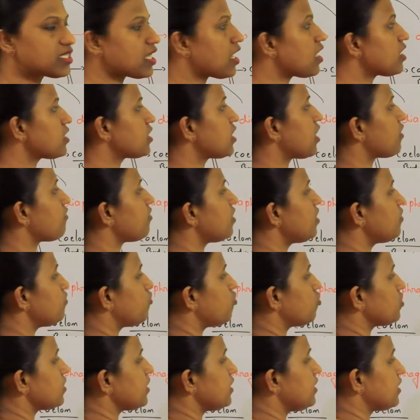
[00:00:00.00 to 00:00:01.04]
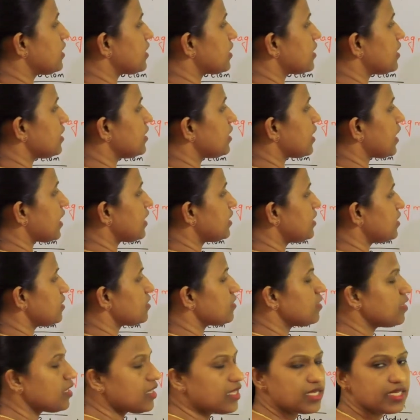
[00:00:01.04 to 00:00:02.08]
are covered both internally
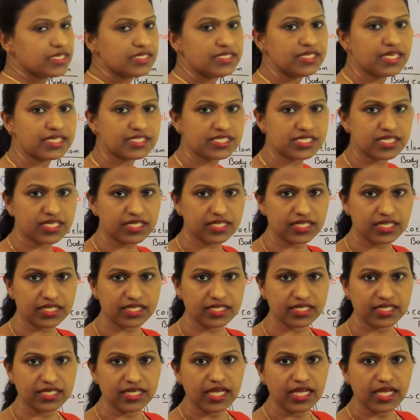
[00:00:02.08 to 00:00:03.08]
and externally.